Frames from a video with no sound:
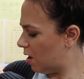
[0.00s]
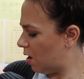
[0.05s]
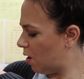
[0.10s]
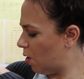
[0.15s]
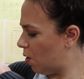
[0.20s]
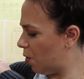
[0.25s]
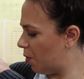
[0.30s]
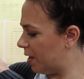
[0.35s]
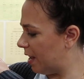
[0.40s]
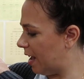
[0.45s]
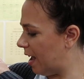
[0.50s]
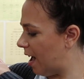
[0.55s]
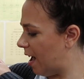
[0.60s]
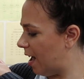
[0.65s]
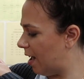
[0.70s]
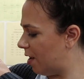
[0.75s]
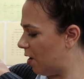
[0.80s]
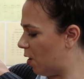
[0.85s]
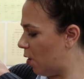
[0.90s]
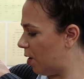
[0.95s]
Oh
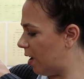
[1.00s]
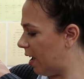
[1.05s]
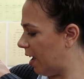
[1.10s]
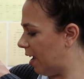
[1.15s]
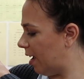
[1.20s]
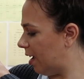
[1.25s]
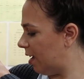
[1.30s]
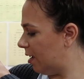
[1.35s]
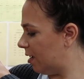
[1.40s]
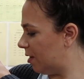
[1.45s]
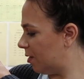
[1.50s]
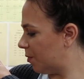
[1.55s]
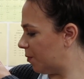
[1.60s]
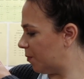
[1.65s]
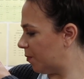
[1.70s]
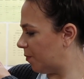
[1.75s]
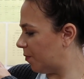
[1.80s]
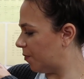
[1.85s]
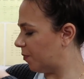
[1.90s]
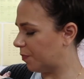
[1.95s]
yeah, okay.
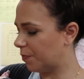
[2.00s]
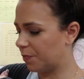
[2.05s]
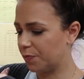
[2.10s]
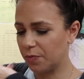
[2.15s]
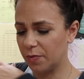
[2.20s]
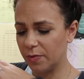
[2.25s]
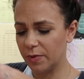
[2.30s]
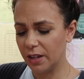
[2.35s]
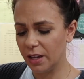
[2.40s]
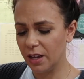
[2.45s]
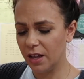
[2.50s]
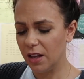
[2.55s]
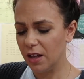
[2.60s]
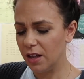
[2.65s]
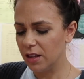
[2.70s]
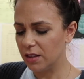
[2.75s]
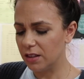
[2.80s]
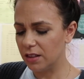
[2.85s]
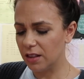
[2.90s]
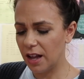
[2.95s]

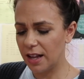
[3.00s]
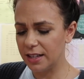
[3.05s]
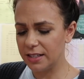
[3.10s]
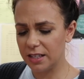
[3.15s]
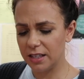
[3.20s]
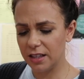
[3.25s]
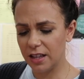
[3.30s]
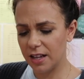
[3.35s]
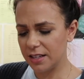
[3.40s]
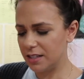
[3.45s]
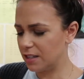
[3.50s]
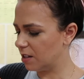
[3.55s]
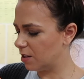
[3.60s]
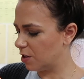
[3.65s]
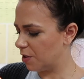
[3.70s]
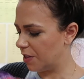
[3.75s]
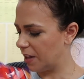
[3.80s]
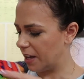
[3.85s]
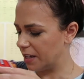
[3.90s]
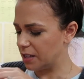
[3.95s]
Lots and lots of
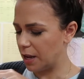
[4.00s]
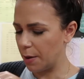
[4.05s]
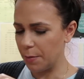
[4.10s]
little things.